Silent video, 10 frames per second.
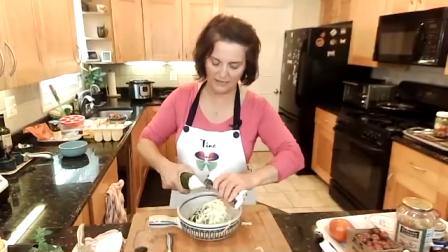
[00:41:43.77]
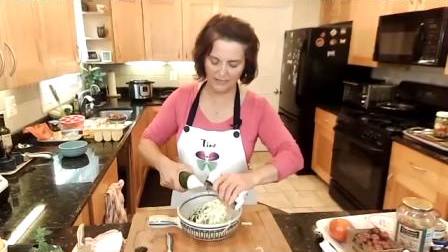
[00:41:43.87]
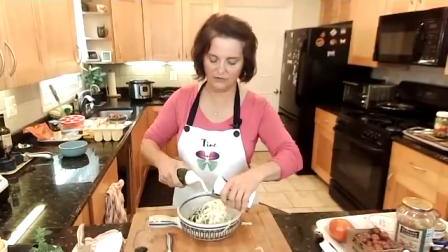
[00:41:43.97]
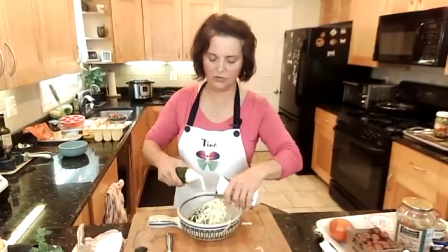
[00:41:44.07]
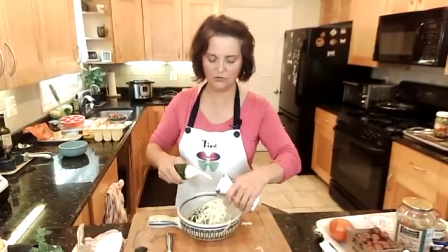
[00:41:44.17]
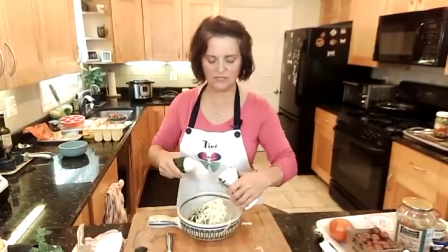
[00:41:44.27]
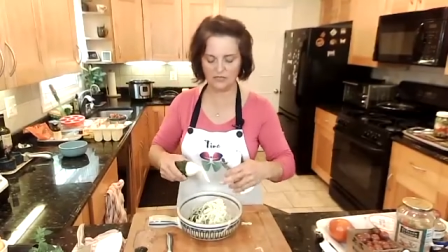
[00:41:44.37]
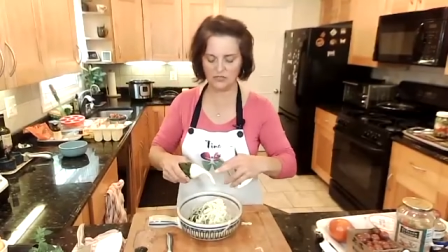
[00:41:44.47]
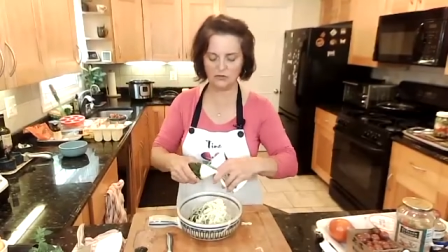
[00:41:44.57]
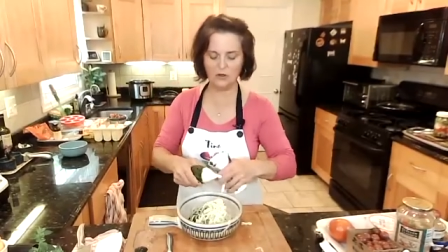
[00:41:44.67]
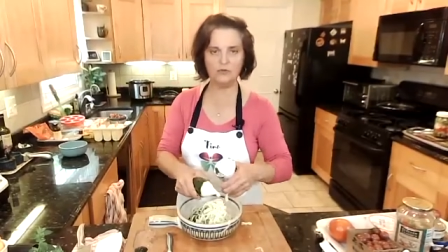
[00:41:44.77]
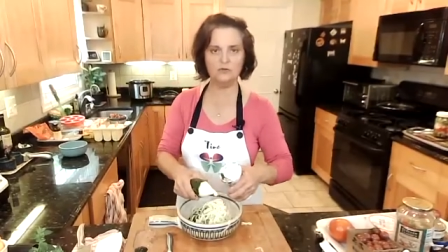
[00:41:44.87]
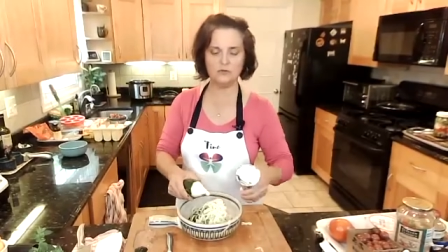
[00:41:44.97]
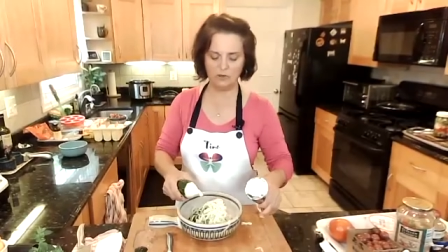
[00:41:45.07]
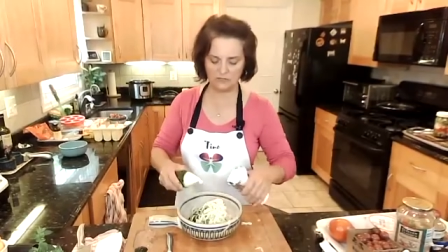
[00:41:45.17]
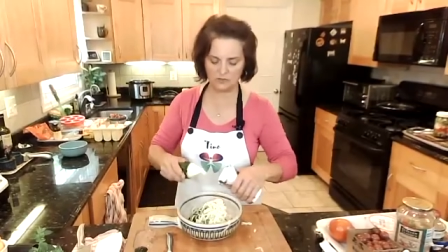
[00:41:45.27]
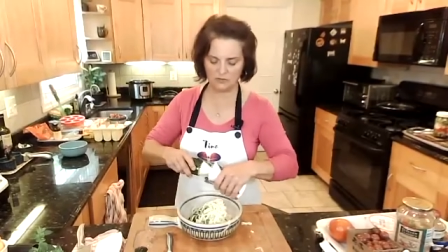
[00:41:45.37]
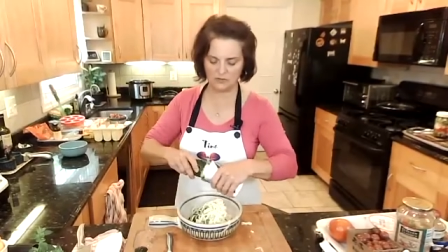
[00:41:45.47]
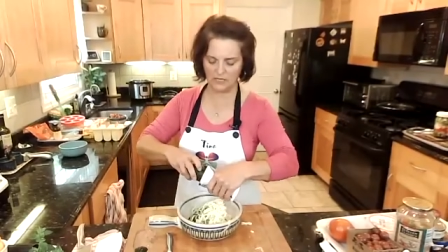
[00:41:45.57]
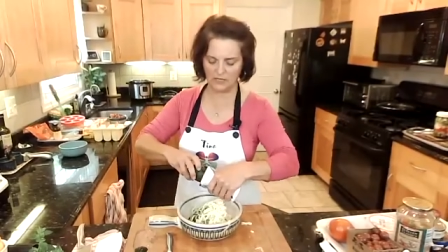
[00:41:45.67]
And who says you don't use
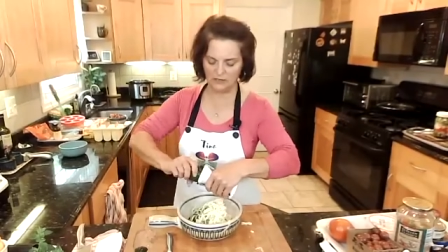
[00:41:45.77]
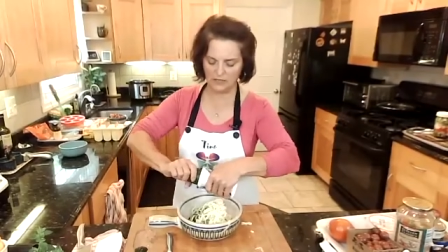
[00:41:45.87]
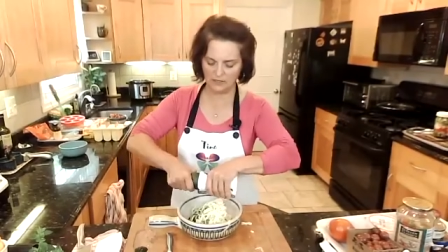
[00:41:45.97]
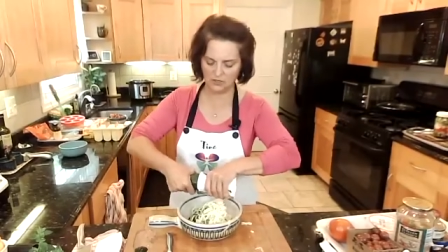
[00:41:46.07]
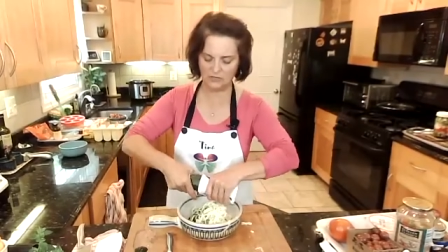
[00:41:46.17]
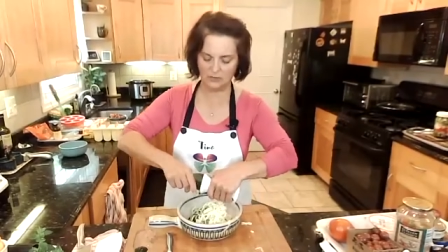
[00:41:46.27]
muscles in the kitchen?